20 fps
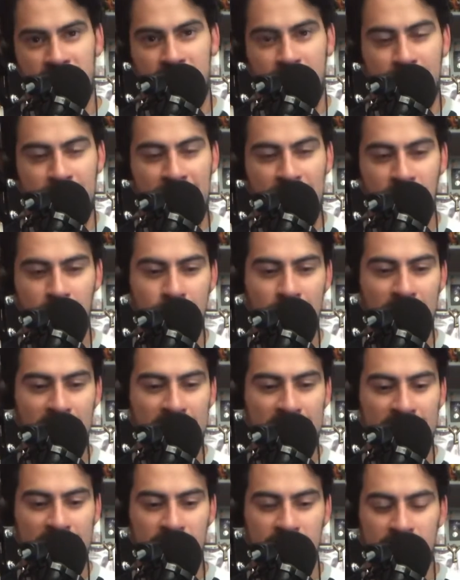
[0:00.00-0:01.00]
on Michael
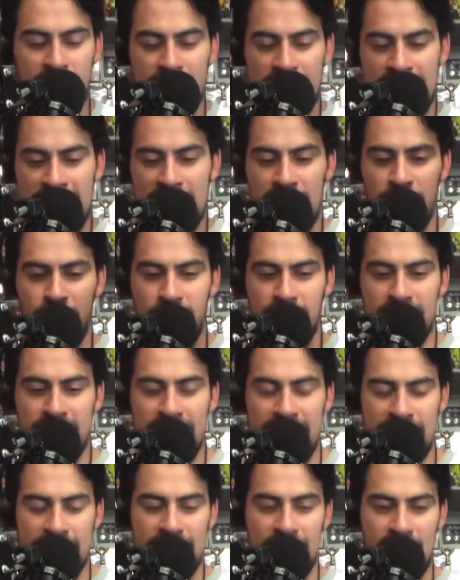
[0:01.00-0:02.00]
Myers' house and they're
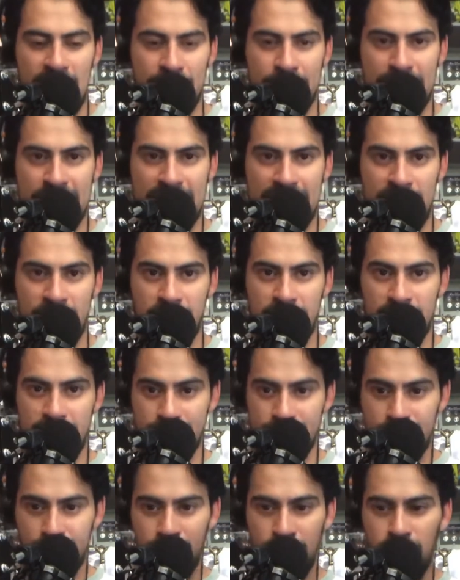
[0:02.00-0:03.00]
inside Tommy's house.
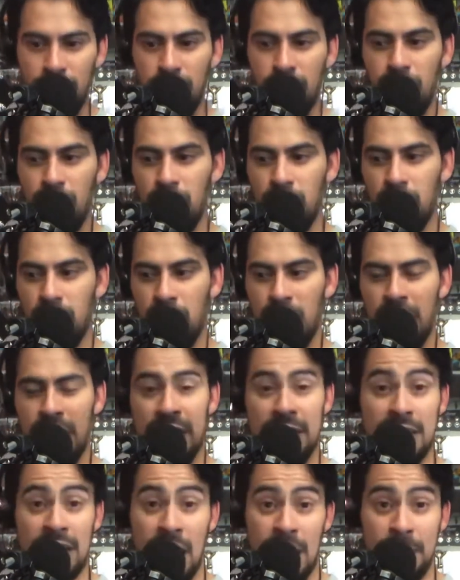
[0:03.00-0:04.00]

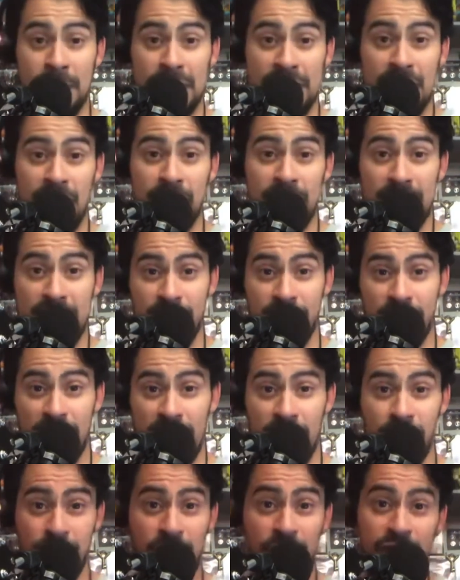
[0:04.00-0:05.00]
And Tommy's house is right
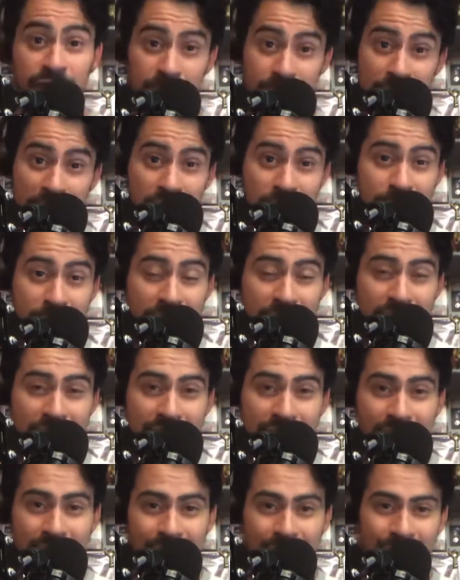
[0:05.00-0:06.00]
across from Michael Myers'
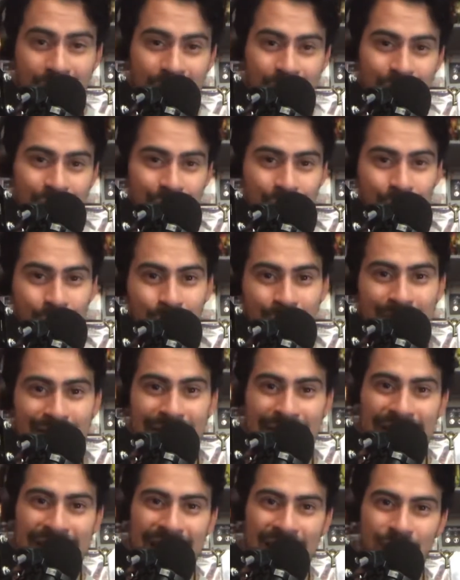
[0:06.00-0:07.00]
house. So it's
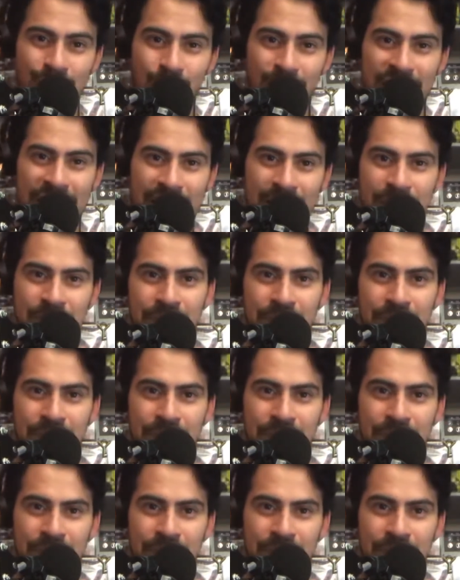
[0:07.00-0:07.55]
like they do that